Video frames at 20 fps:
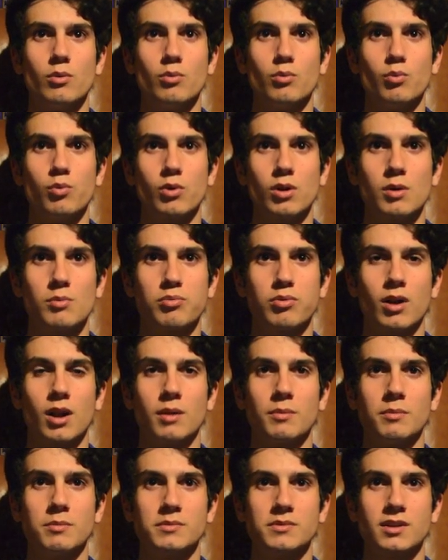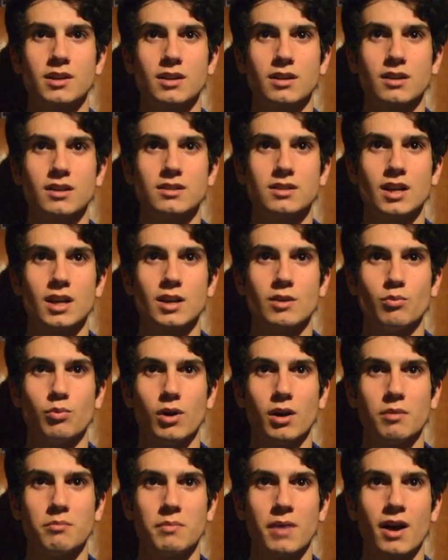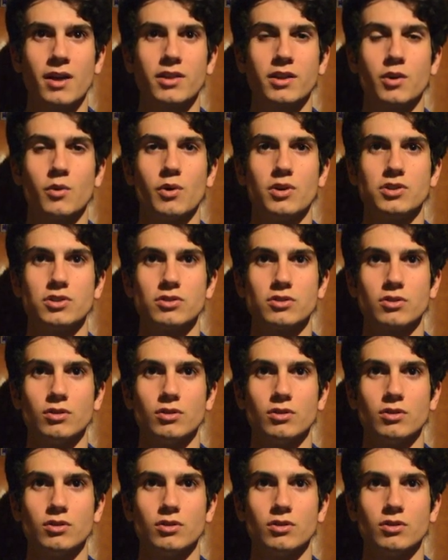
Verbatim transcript: word problems can contain what math equations